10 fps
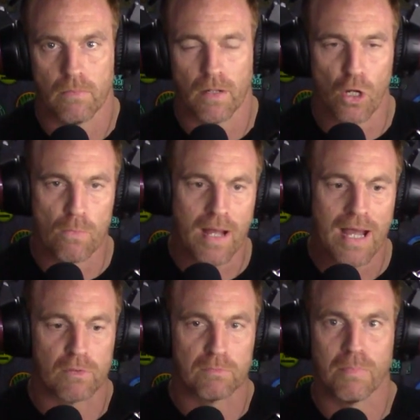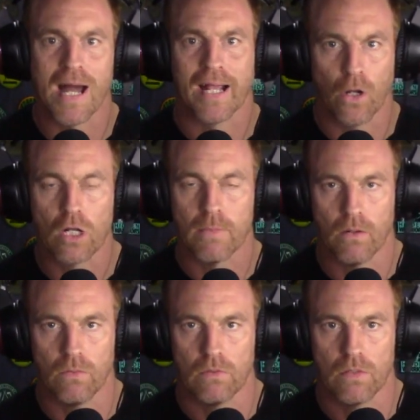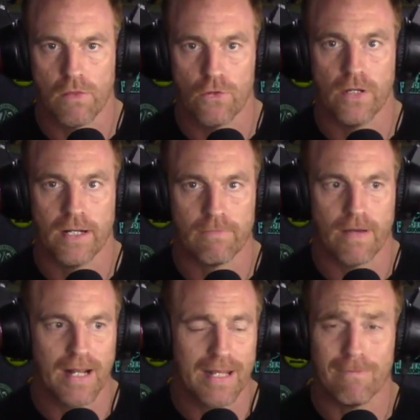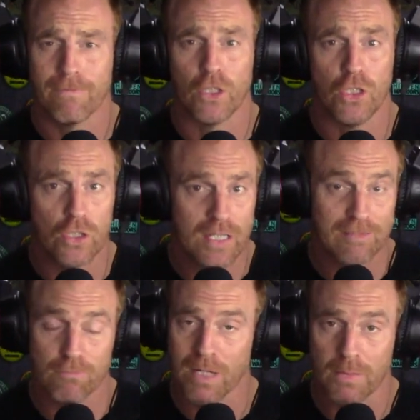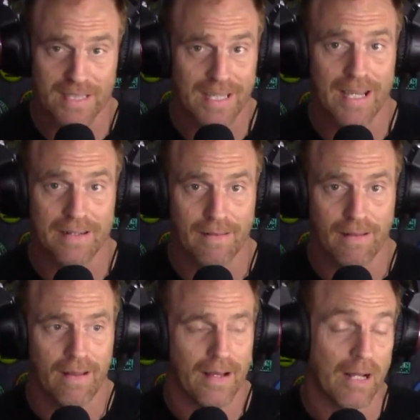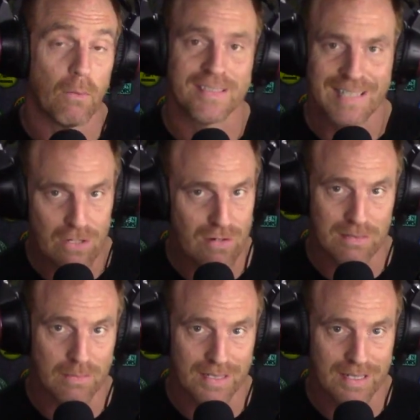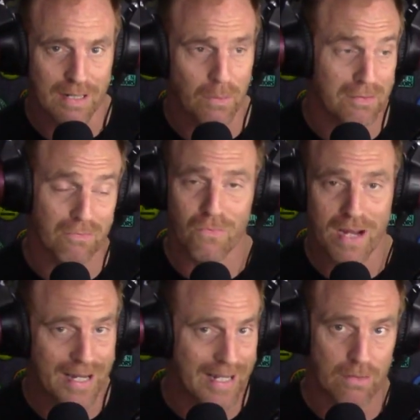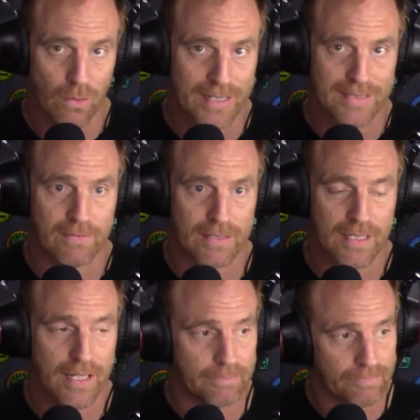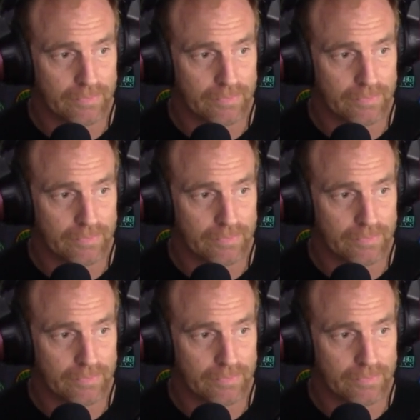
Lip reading: My old man was banging on about the 13th Valley for years from when I was a kid. And I wasn't interested as a kid. I wasn't really into all that stuff as a kid.